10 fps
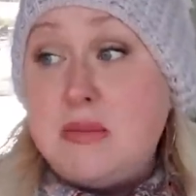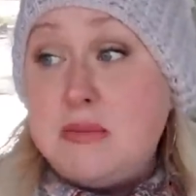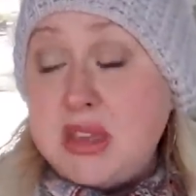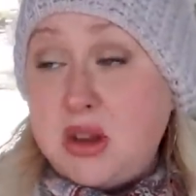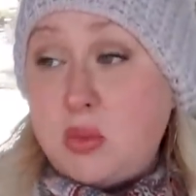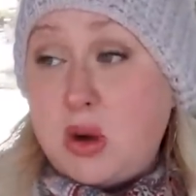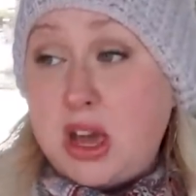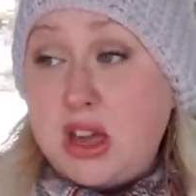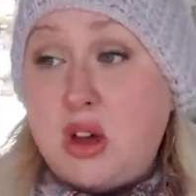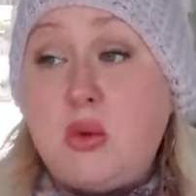
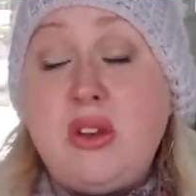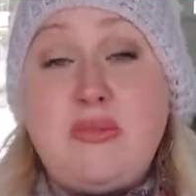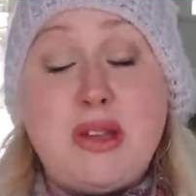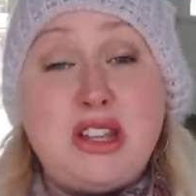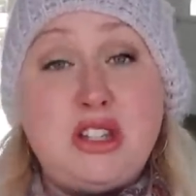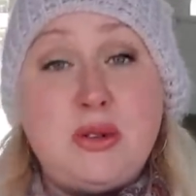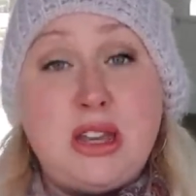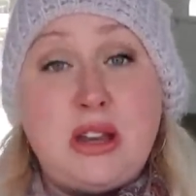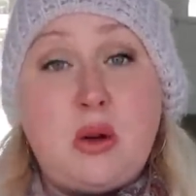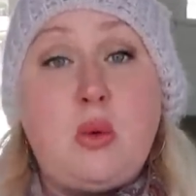Meanwhile, we've been
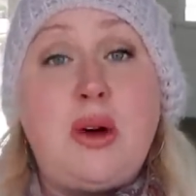doing